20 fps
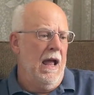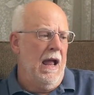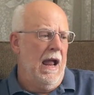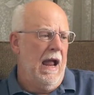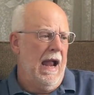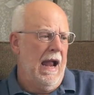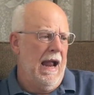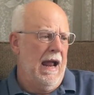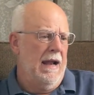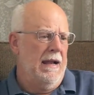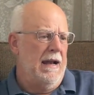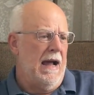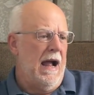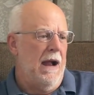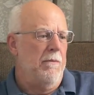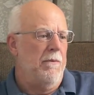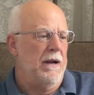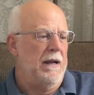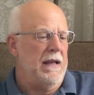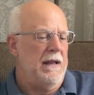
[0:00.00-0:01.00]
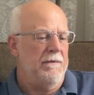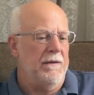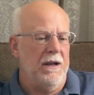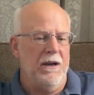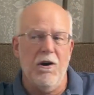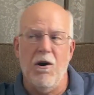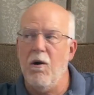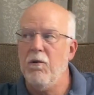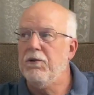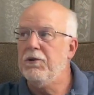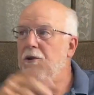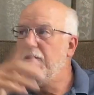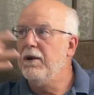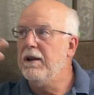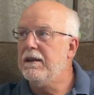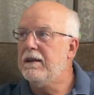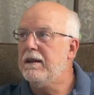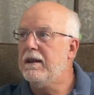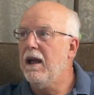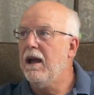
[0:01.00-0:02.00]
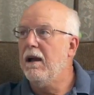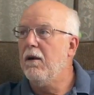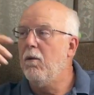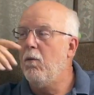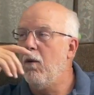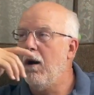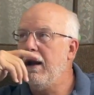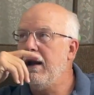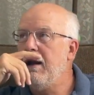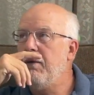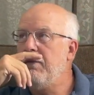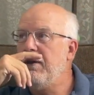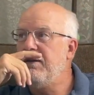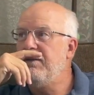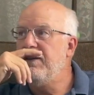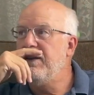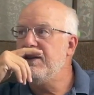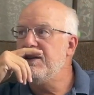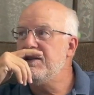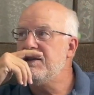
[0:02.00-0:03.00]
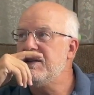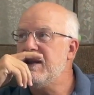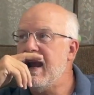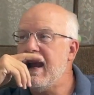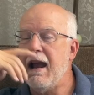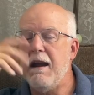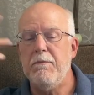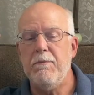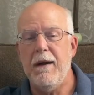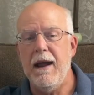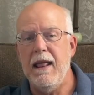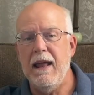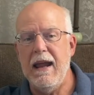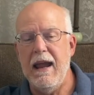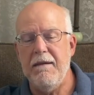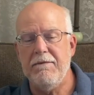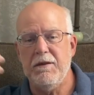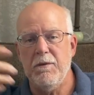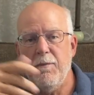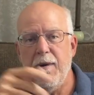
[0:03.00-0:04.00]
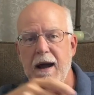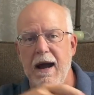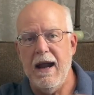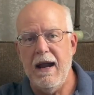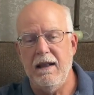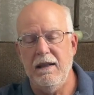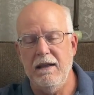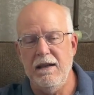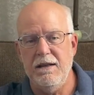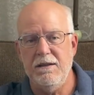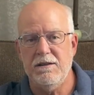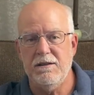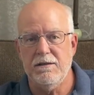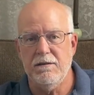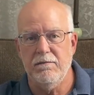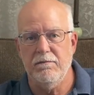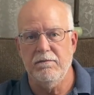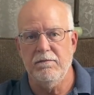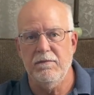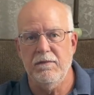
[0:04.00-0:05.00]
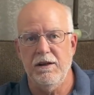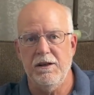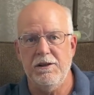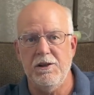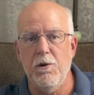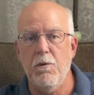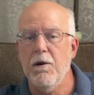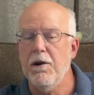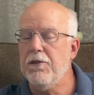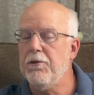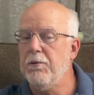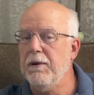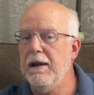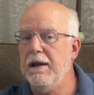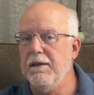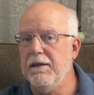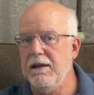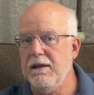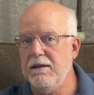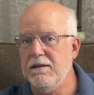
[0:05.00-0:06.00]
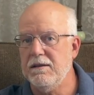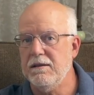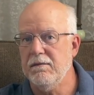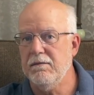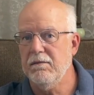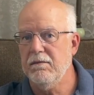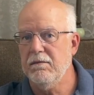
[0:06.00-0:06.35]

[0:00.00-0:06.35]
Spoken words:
and I would even go to one that would fit this tank, I'd probably have to buy at least 2 or 3 of these